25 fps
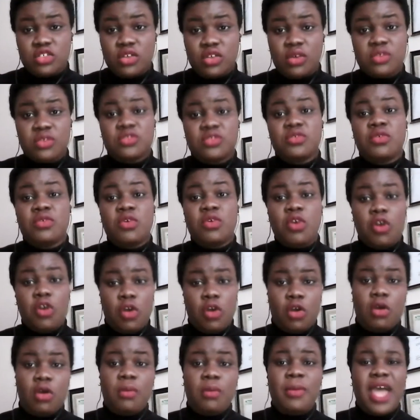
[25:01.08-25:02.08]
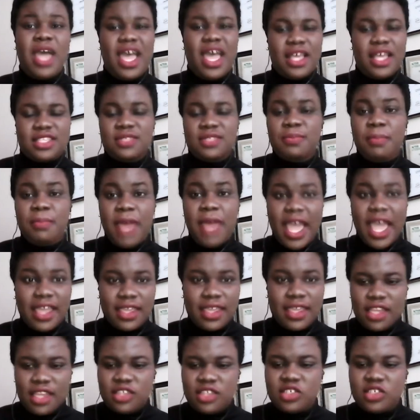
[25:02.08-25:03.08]
also come as
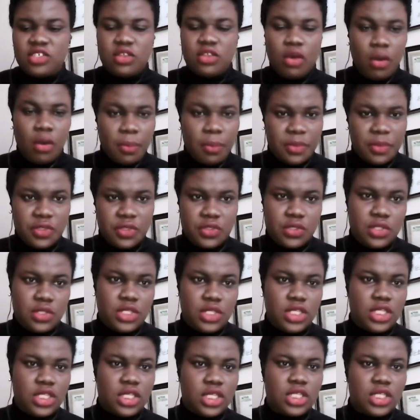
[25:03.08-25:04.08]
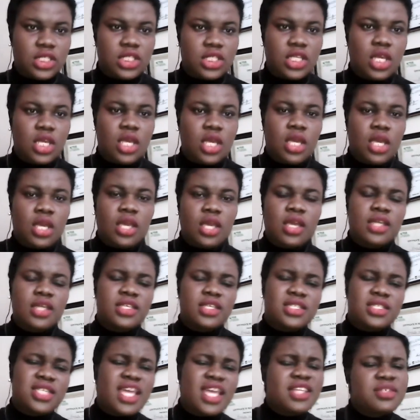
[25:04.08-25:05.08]
packaged opportunities.
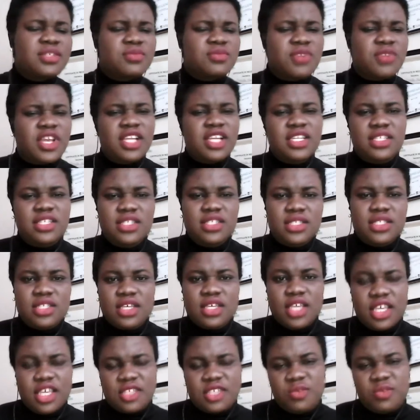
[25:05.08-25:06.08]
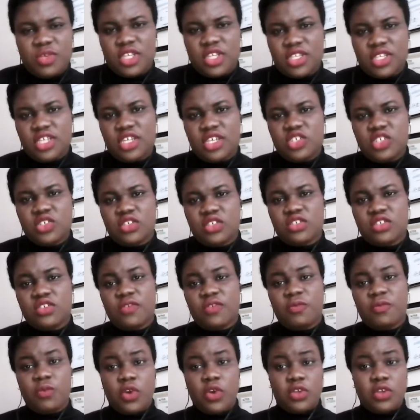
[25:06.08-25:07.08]
Set realistic expectations
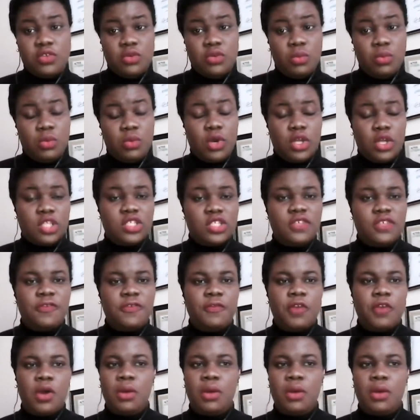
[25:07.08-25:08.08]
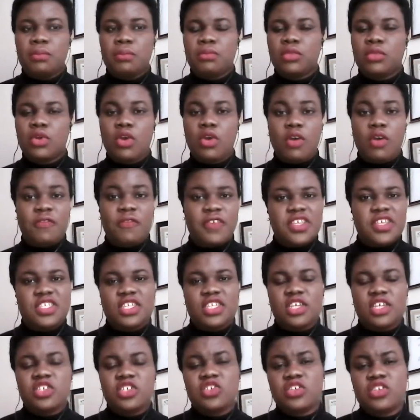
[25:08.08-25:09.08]
of what you want from
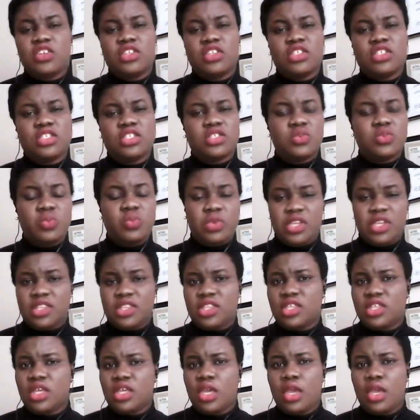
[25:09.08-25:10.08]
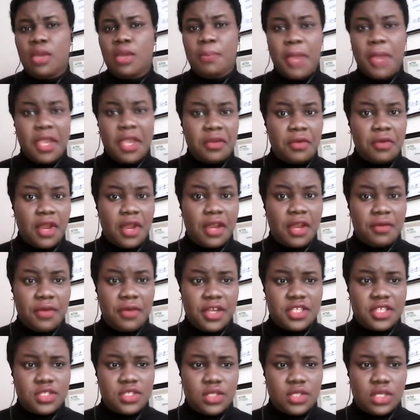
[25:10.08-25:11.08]
conversations with
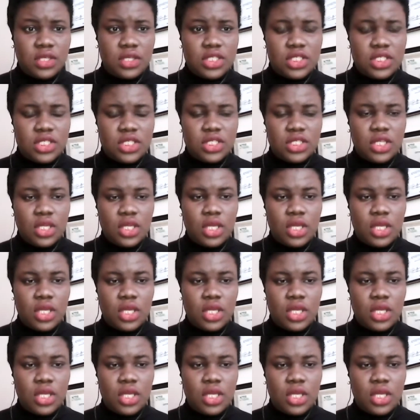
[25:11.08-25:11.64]
microaggressors.